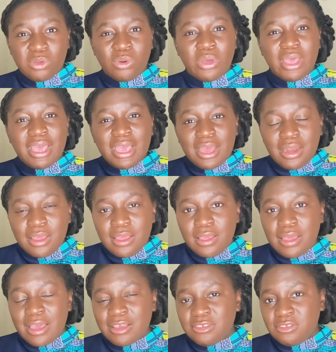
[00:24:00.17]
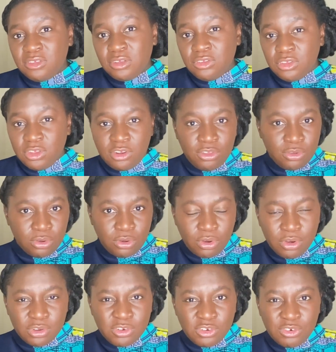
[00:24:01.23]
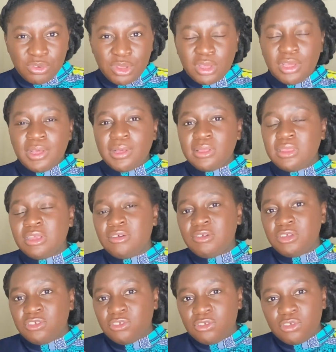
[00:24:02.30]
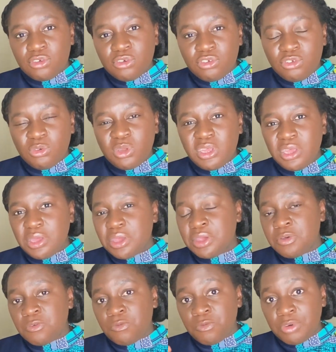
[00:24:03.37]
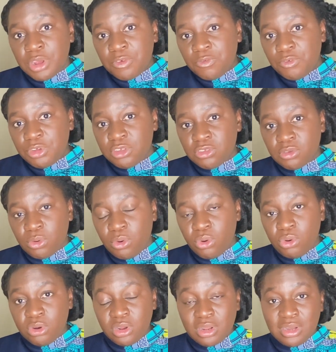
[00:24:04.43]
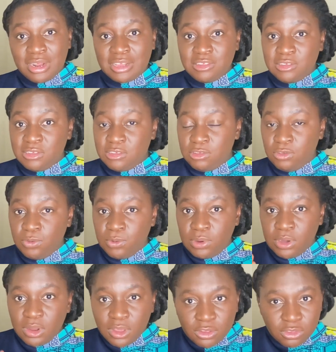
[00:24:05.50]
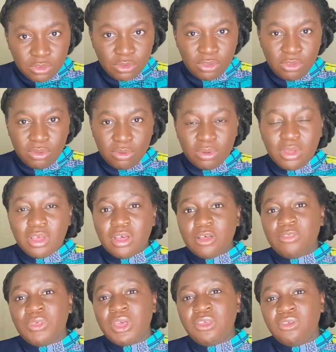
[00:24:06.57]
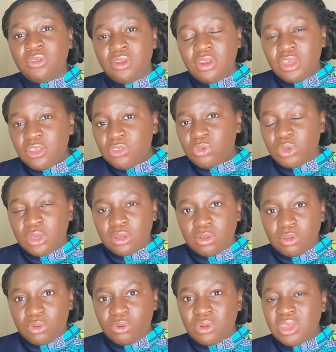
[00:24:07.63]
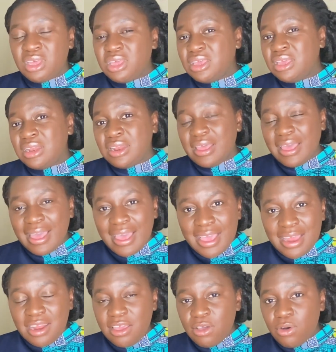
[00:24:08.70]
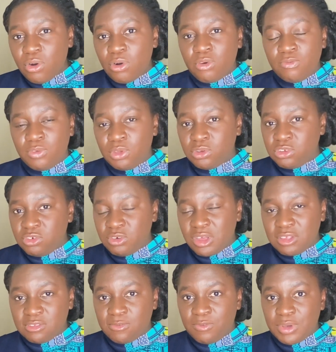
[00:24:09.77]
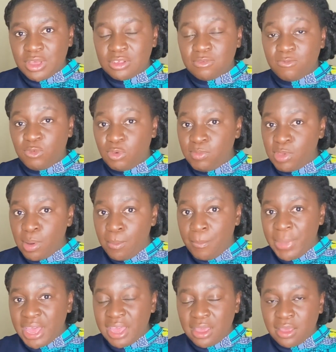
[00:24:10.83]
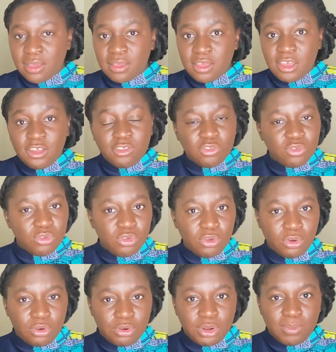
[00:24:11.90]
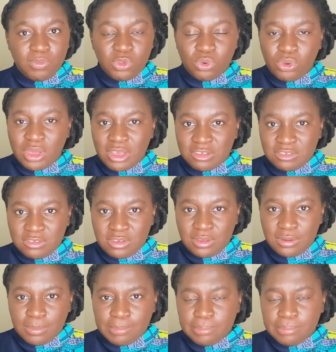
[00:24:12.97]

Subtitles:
or any exchange in your country, there is usually a reference code that is unique to you that you need to include in any of your transfers from your bank into your crypto exchange.